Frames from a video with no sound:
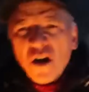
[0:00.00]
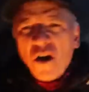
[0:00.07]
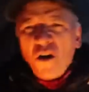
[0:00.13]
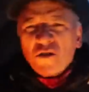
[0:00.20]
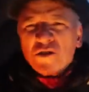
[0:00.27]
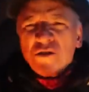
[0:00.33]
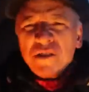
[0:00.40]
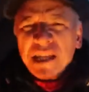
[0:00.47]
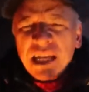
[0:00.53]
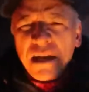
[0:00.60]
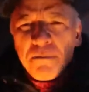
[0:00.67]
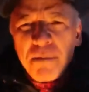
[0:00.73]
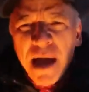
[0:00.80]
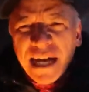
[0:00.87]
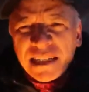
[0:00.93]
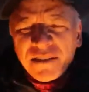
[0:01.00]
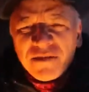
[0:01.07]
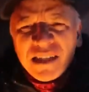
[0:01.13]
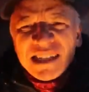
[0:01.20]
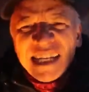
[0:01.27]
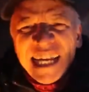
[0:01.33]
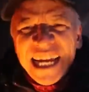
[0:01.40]
Also, the impact of
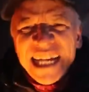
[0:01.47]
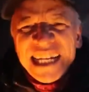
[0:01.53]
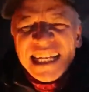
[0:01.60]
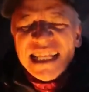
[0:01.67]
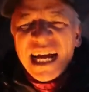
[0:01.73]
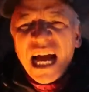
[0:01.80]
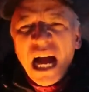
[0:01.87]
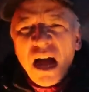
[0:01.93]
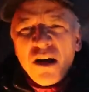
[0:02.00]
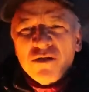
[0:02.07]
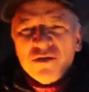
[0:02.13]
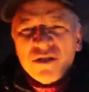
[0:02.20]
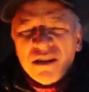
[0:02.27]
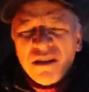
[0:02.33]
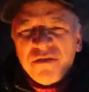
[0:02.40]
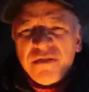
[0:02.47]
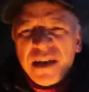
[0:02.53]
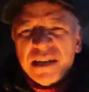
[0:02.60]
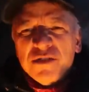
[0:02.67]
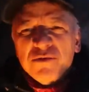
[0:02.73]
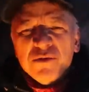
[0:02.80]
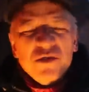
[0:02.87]
this hitting the house and the
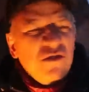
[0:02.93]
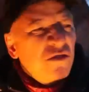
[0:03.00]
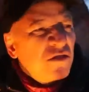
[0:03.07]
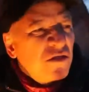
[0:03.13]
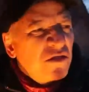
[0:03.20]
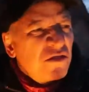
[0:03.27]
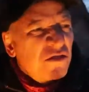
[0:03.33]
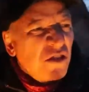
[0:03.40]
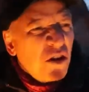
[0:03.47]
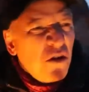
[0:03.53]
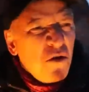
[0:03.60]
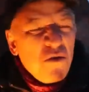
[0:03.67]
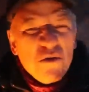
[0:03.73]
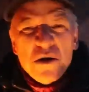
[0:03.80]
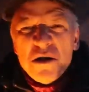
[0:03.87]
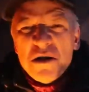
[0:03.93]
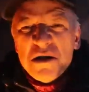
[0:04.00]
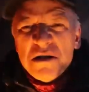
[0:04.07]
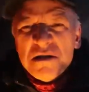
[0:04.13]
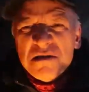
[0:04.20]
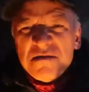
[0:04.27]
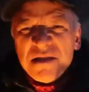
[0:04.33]
fence was so,
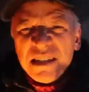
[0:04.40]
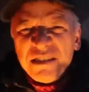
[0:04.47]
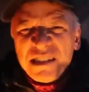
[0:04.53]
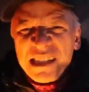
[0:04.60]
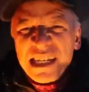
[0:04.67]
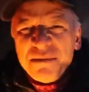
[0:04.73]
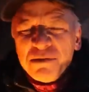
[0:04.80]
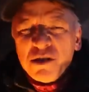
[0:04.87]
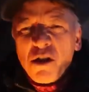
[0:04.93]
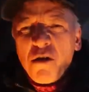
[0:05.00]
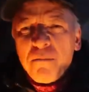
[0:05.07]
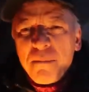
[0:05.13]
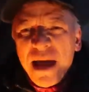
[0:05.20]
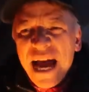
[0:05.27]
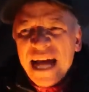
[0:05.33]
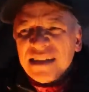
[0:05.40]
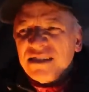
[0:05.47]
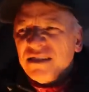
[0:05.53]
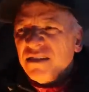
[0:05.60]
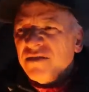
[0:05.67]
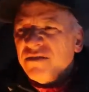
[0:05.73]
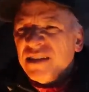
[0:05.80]
it seemed so
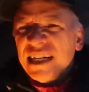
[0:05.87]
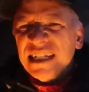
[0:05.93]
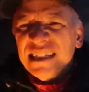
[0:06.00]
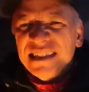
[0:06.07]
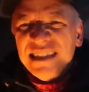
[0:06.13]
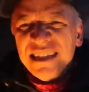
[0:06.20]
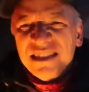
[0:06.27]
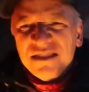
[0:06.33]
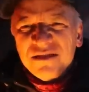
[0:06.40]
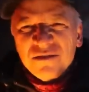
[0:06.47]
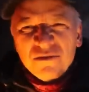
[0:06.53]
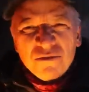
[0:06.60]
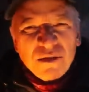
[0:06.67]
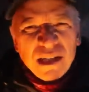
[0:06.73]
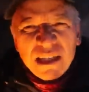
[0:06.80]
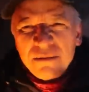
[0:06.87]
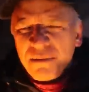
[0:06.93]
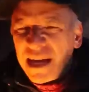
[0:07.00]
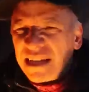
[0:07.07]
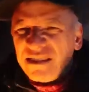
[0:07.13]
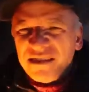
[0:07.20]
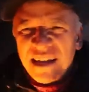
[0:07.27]
massive that it didn't really
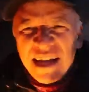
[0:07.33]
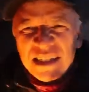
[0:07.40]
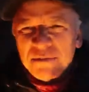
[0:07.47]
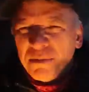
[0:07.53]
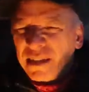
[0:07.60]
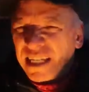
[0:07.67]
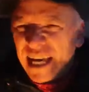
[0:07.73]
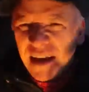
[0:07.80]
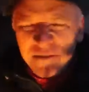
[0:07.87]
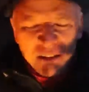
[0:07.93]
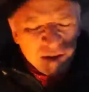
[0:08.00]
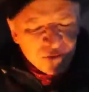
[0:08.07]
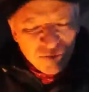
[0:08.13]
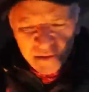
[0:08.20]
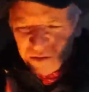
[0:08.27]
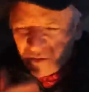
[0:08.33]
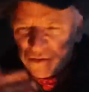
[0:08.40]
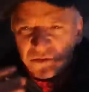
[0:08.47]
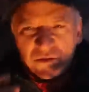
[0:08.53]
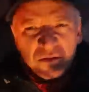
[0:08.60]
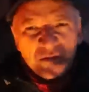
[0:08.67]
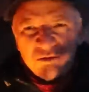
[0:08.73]
make sense, but Kevin was
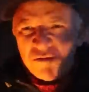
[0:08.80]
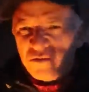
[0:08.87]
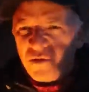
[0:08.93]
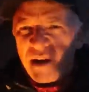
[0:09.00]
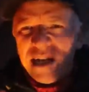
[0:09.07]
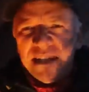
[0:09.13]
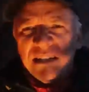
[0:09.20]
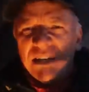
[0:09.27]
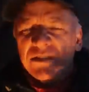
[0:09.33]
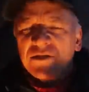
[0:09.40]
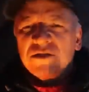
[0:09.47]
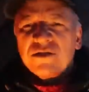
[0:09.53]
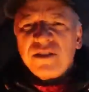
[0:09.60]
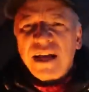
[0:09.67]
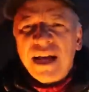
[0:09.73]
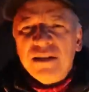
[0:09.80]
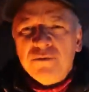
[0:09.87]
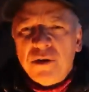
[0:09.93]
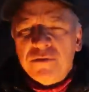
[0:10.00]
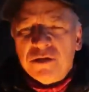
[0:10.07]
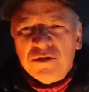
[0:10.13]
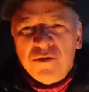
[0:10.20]
trying to understand
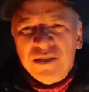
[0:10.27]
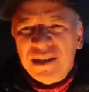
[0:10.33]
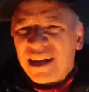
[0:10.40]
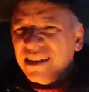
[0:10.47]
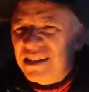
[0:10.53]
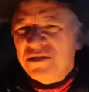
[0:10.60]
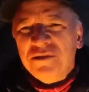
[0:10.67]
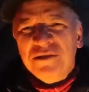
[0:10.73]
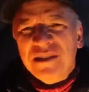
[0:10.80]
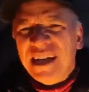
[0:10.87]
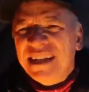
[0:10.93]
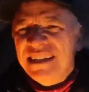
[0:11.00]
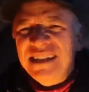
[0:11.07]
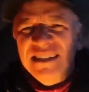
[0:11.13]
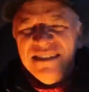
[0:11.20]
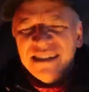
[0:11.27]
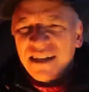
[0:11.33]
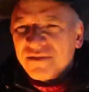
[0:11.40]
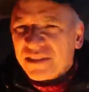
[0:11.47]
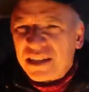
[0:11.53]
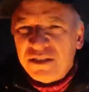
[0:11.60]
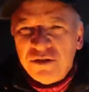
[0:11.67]
what was going on. This was
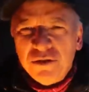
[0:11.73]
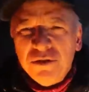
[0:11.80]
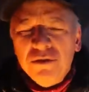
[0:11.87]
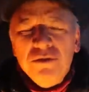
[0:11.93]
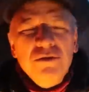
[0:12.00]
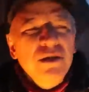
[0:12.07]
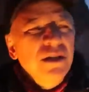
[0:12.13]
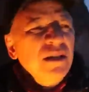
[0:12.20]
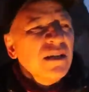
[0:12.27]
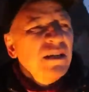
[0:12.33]
1972.